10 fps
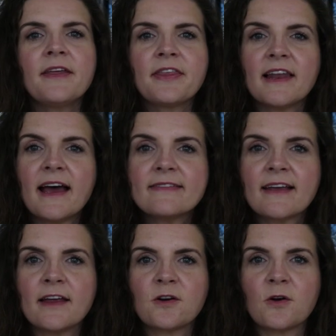The last
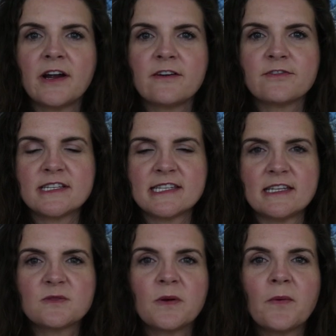category of
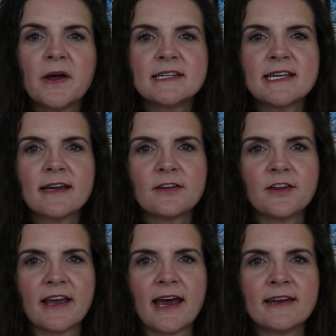receipts we want to take a
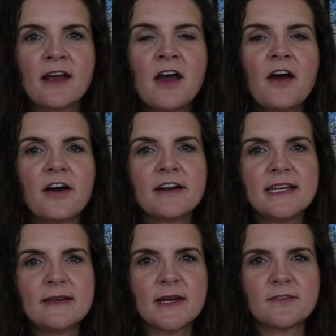look at are
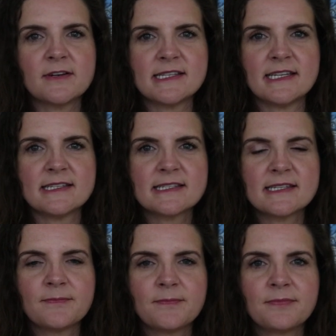emailed
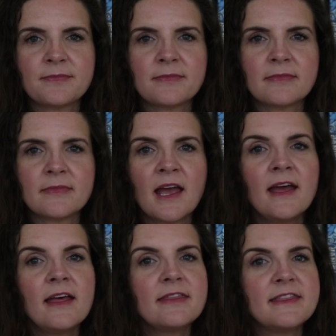receipts.
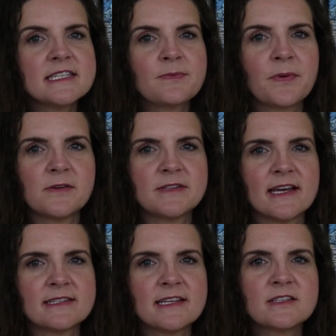This
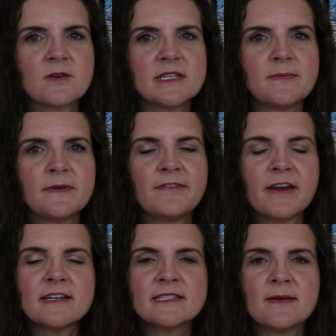process is going to be
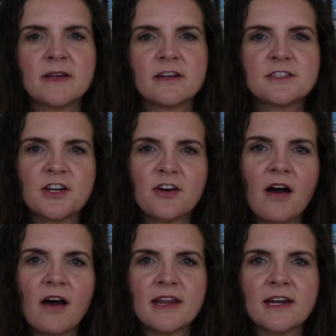very similar to your
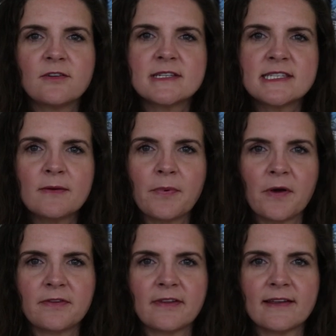online receipt
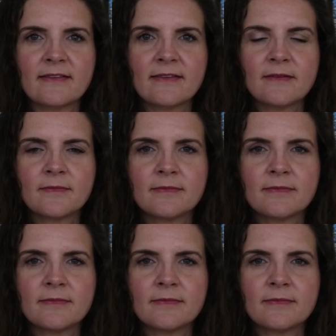process.